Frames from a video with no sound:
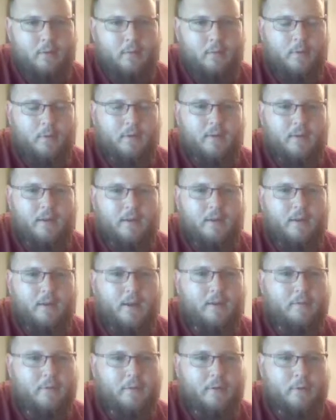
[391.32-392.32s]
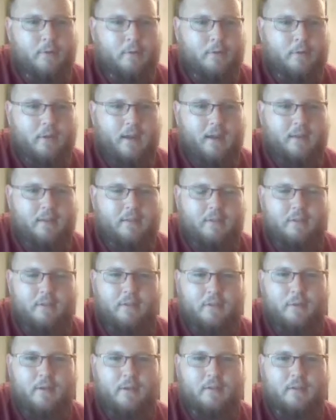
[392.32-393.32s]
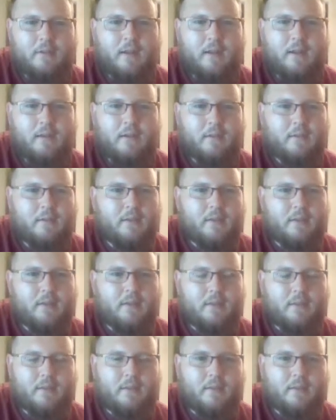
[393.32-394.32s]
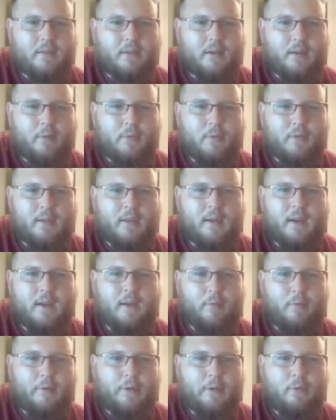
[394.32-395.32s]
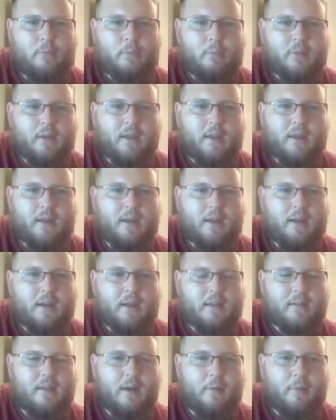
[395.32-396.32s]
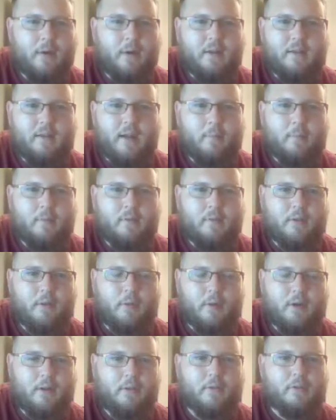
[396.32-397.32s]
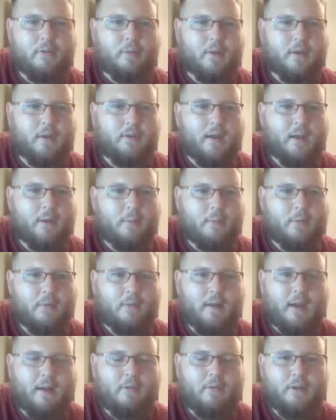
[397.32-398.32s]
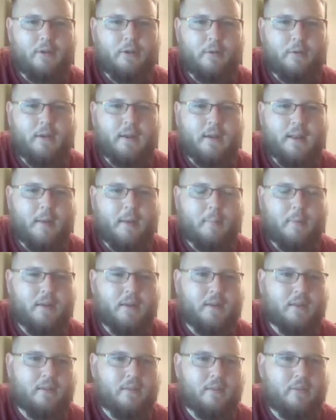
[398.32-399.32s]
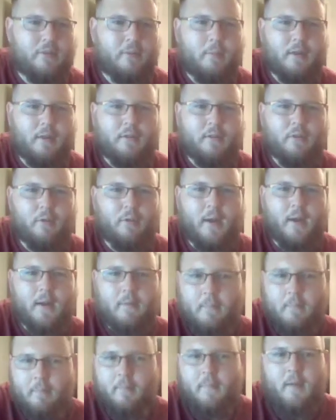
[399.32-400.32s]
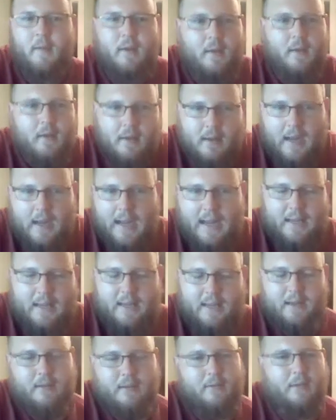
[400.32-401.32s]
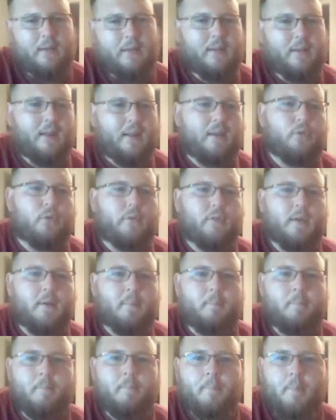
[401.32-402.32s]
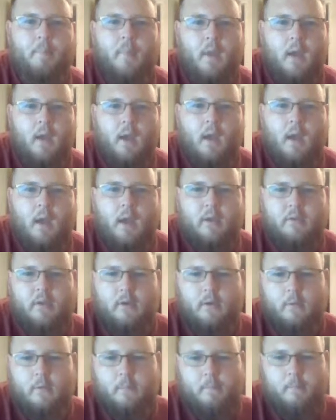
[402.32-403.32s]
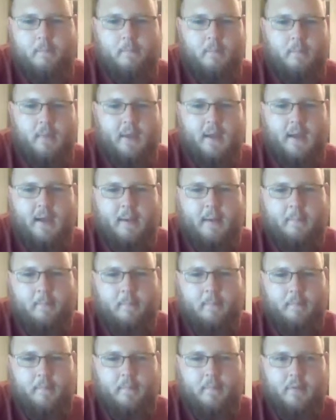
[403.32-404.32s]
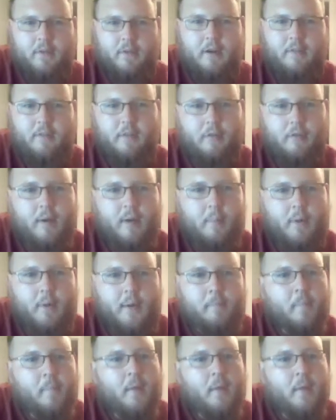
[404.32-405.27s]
what the hell iPhone kind of situation. It's like, what the heck were you thinking? That's not what I typed. Nowhere close to what I typed. How are you hitting that button? It's 3 buttons away. That's kind of sort of thing. So yeah, sorry for the rambling.